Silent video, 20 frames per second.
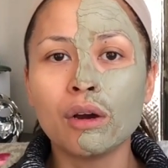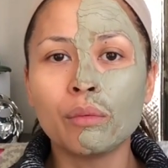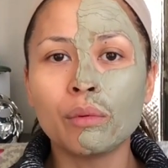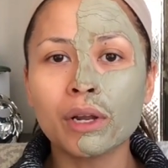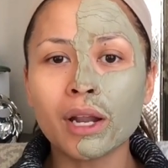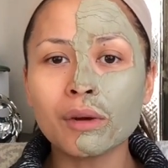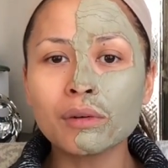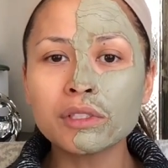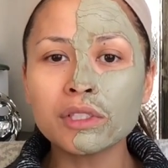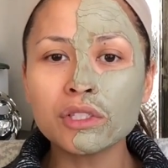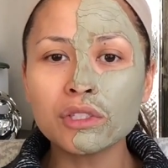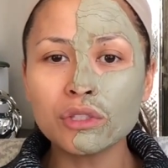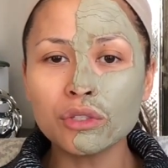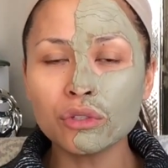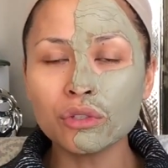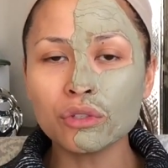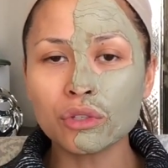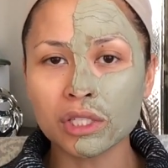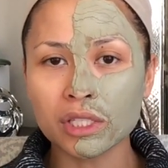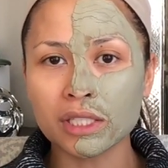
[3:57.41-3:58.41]
when I was in
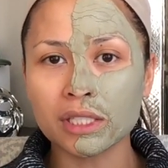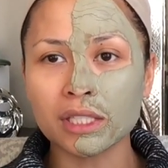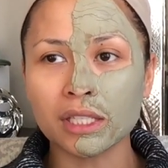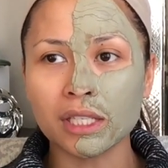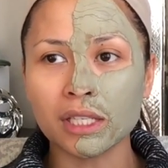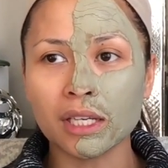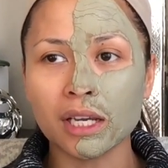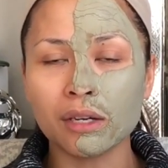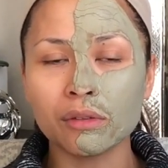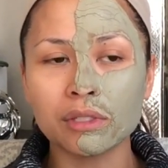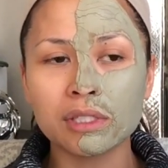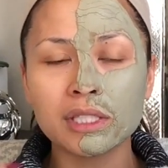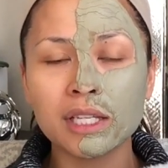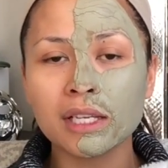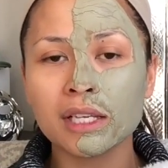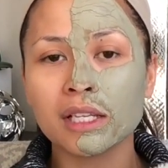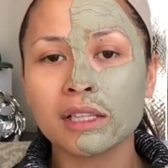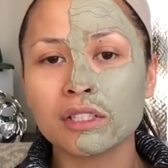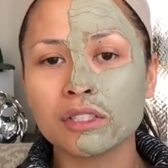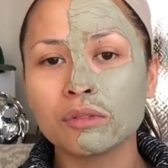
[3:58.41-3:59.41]
New York City, I was
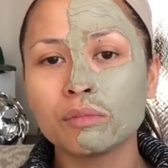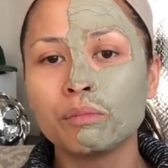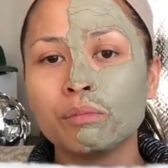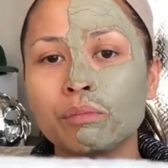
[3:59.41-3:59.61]
staying at this